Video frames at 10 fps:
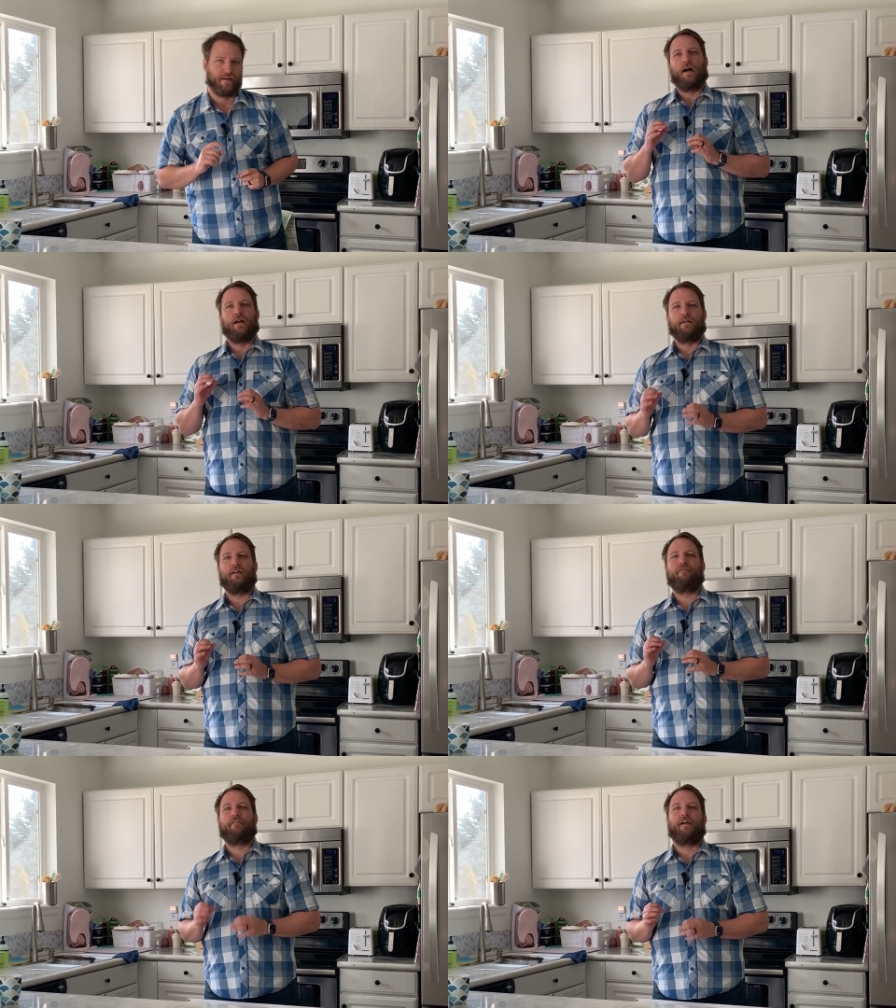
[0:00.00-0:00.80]
I
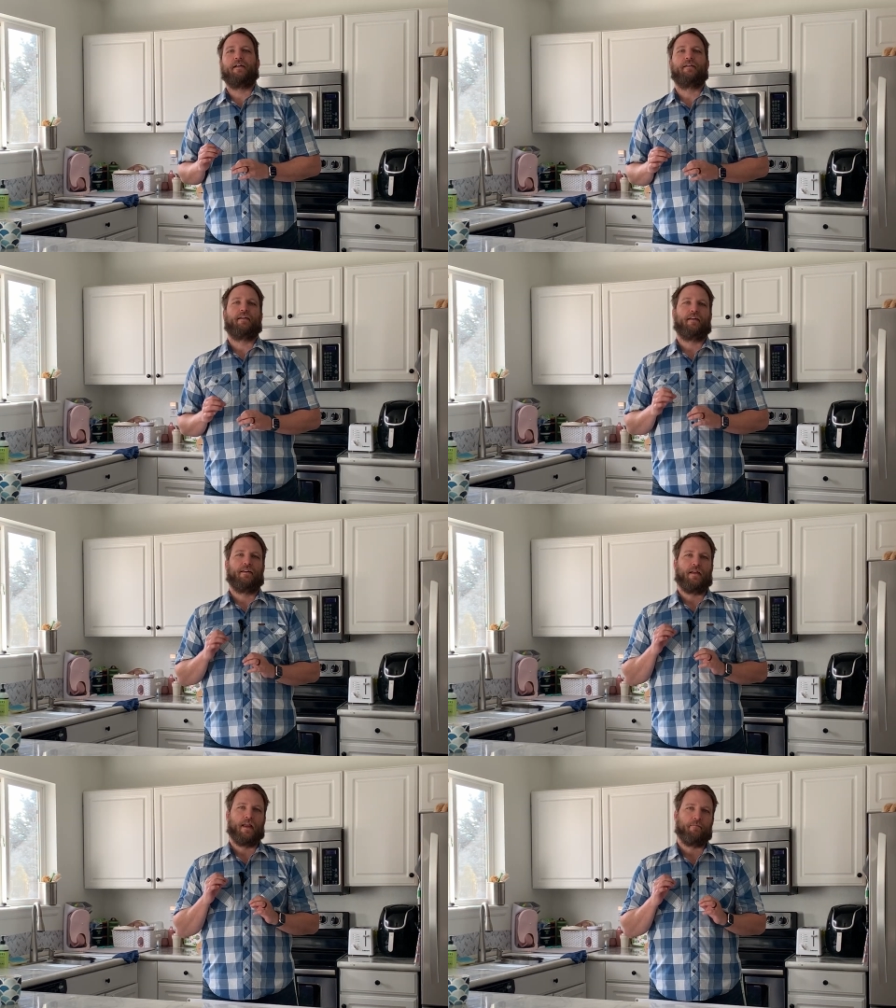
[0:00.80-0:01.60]
did find
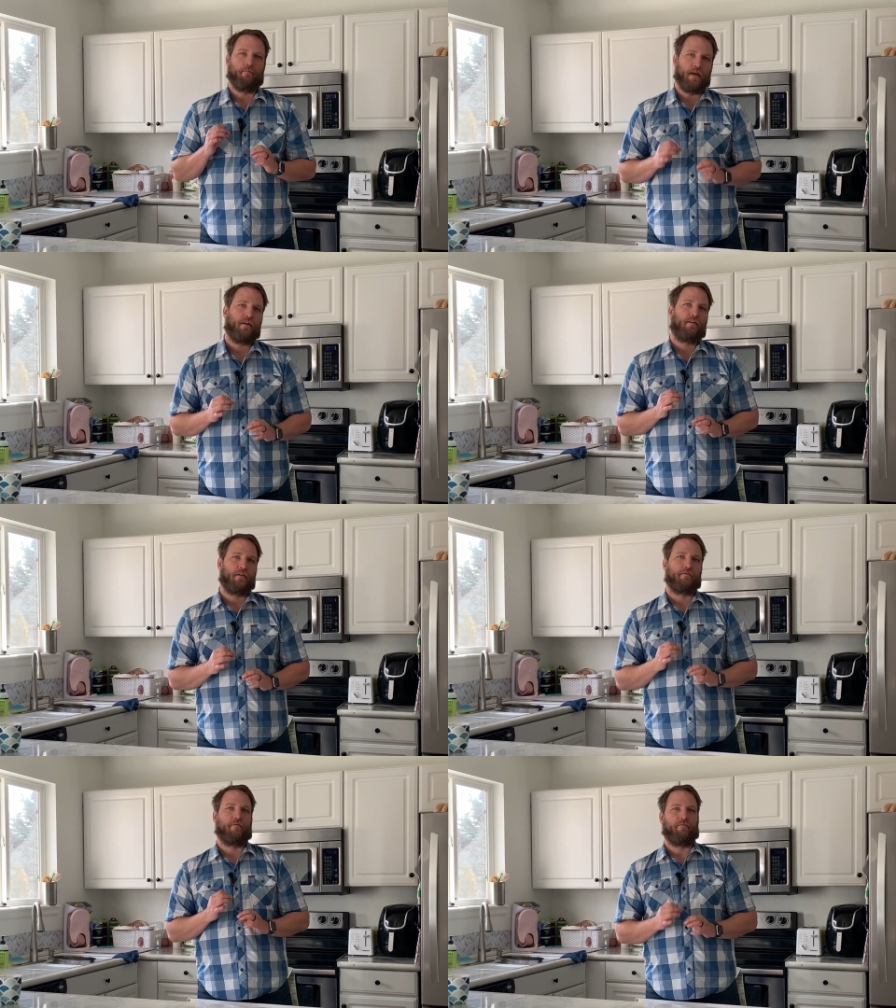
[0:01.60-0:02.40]
in a medically
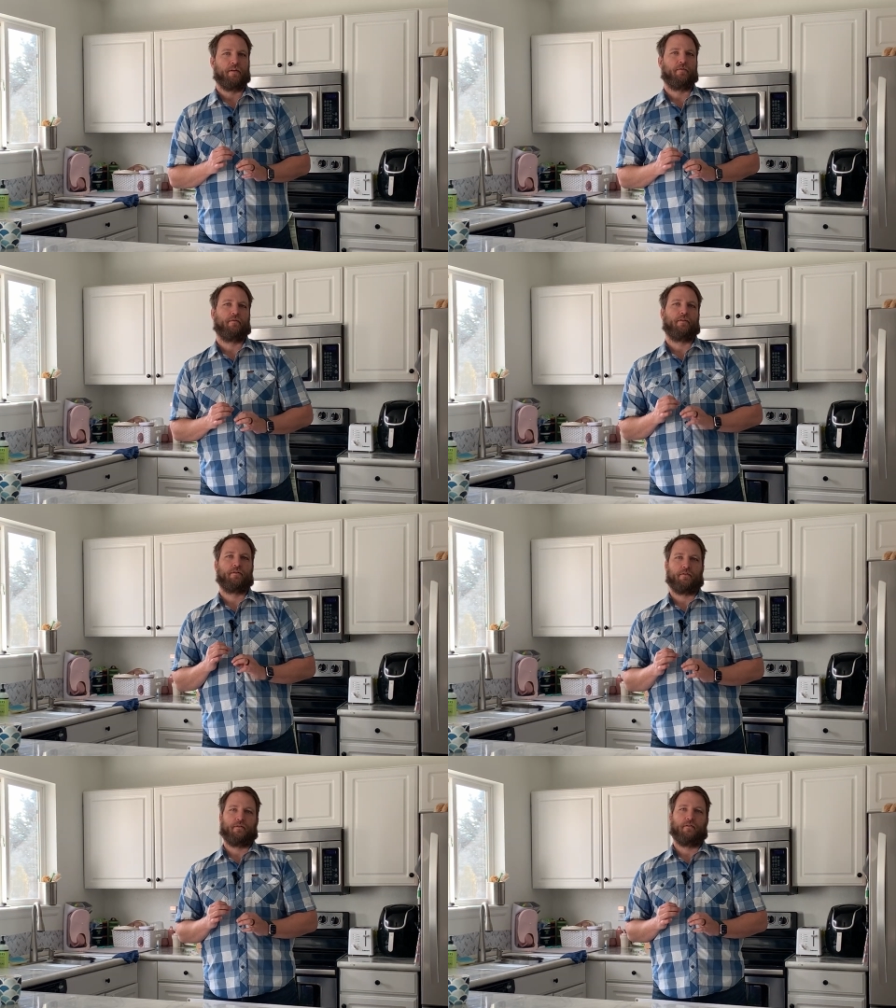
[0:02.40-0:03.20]
reviewed
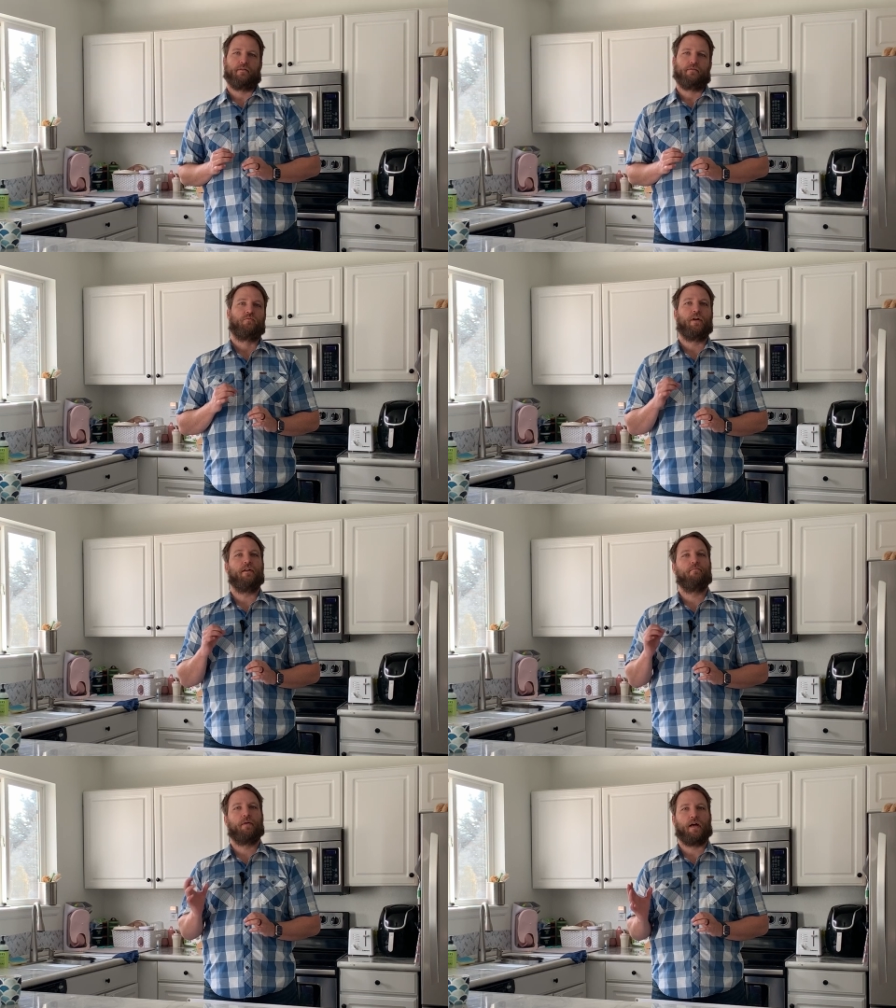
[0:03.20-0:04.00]
journal
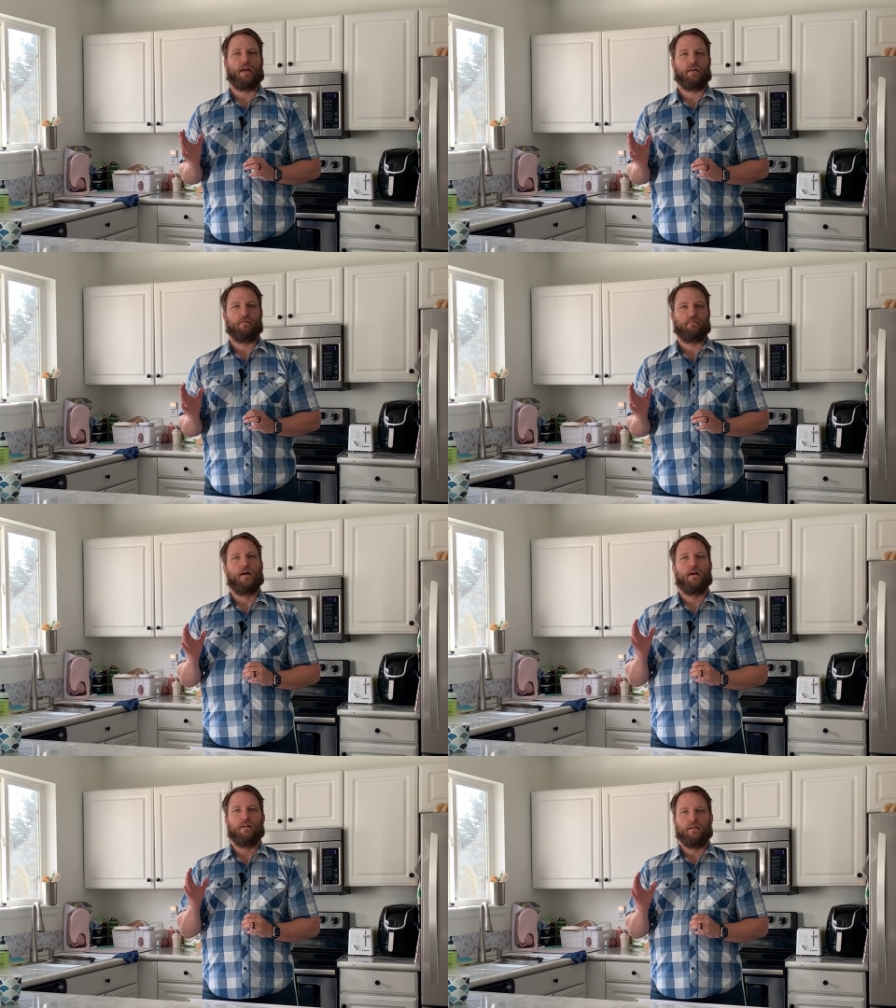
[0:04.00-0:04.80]
written by
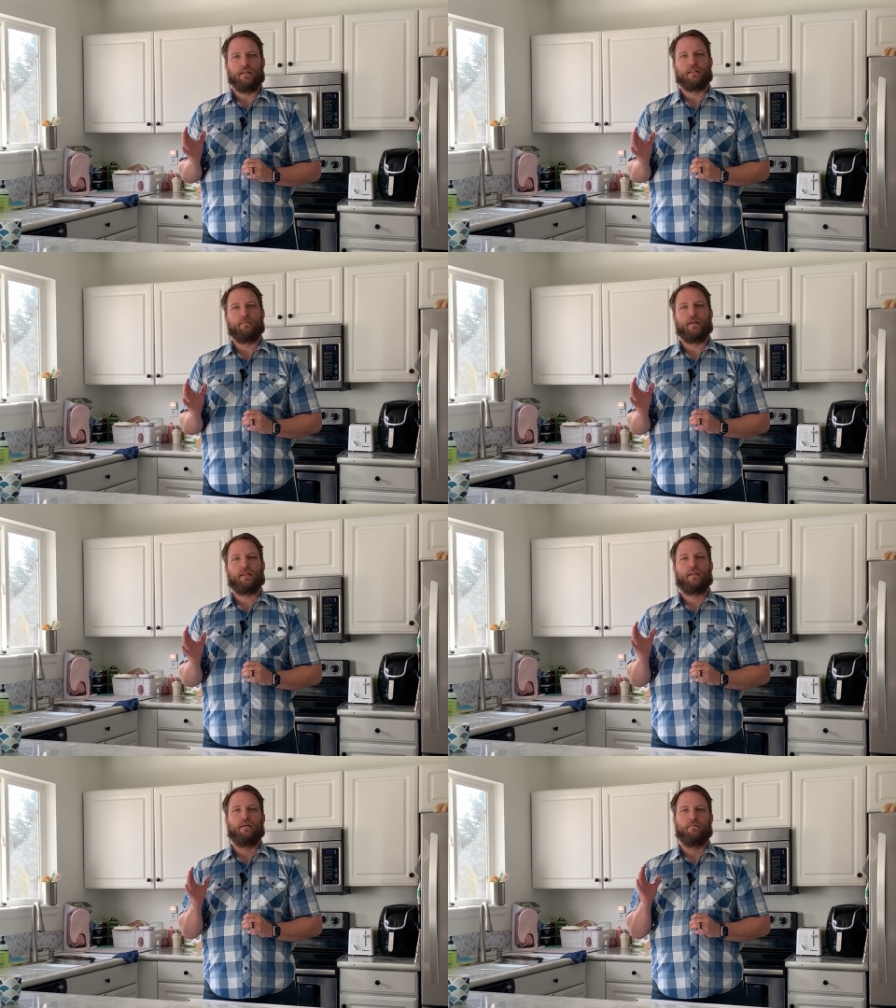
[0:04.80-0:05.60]

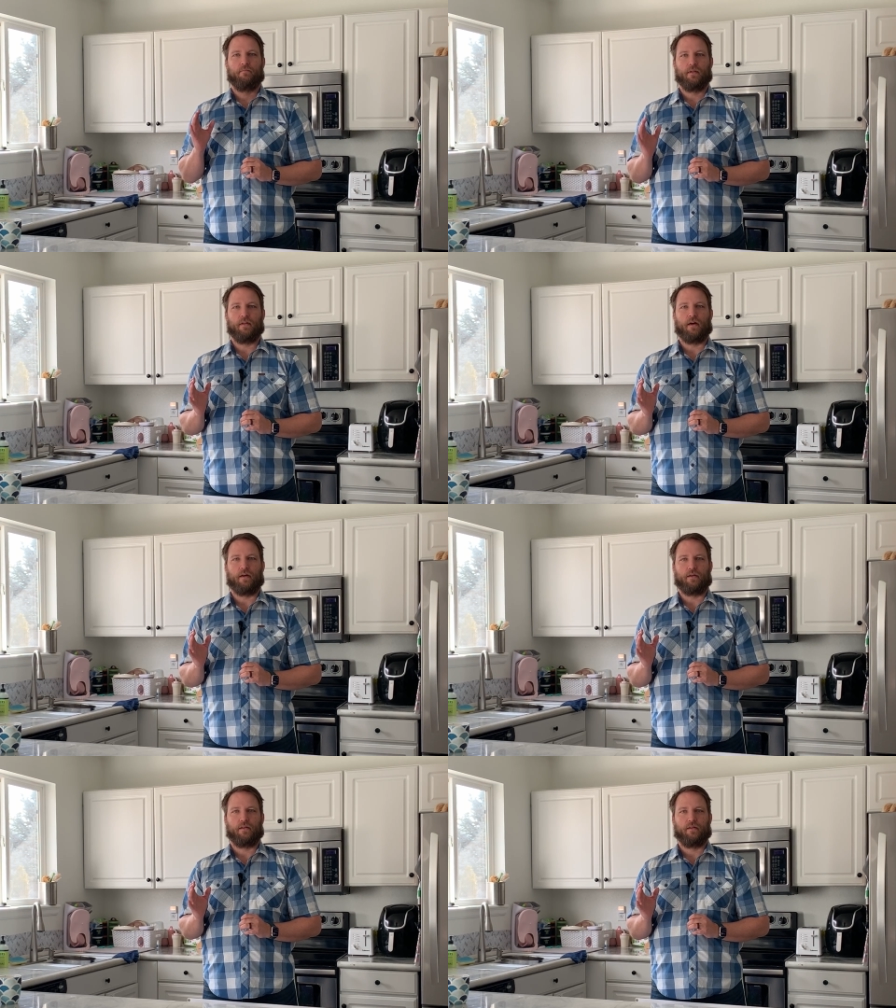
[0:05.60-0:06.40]
Elizabeth
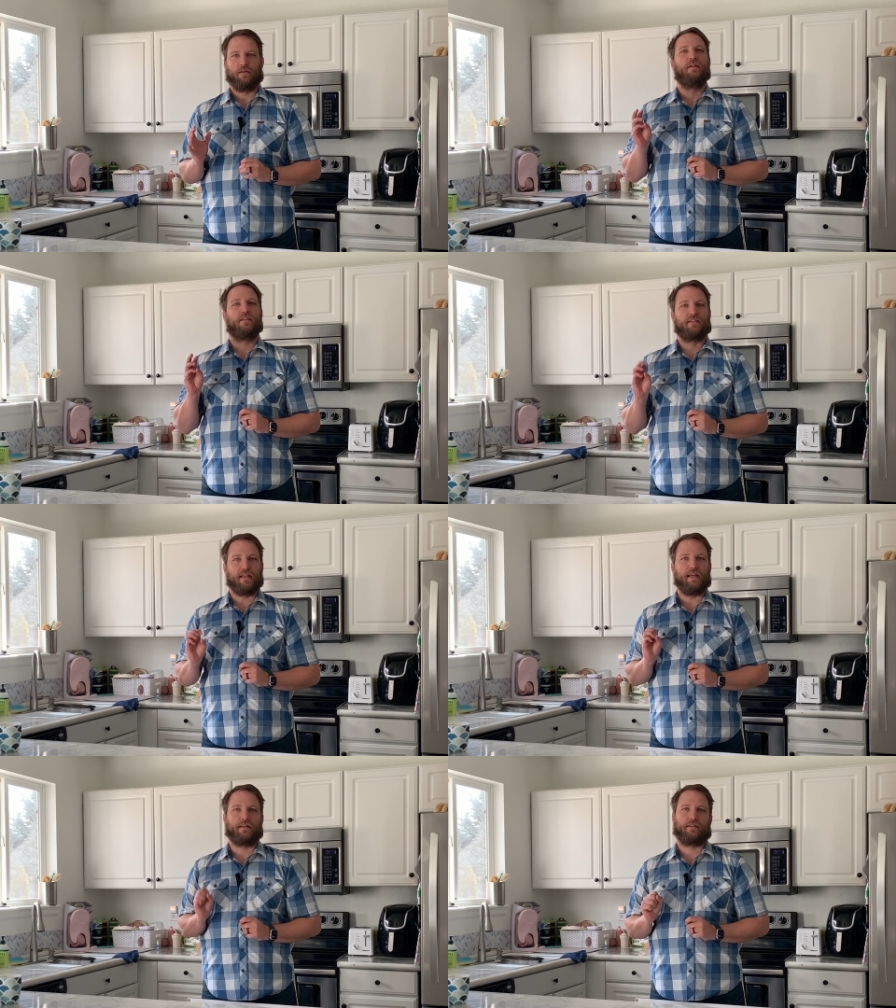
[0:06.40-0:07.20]
Millard
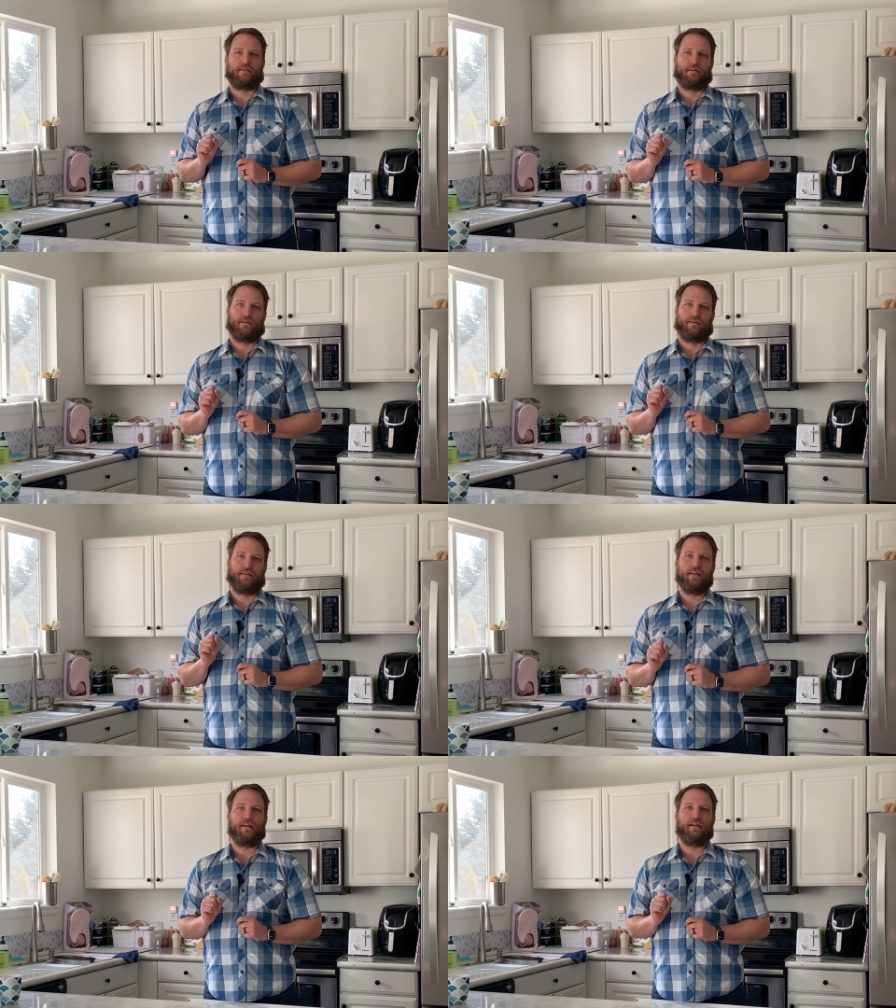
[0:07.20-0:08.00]
6
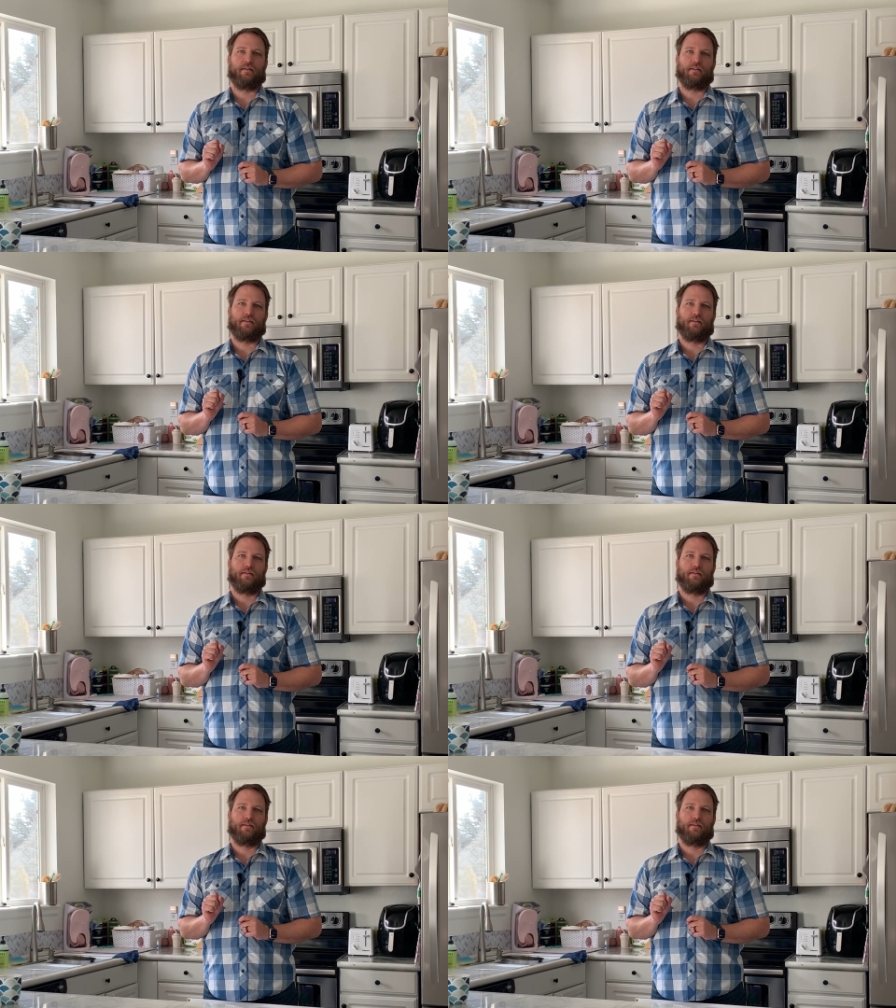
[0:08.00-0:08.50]
things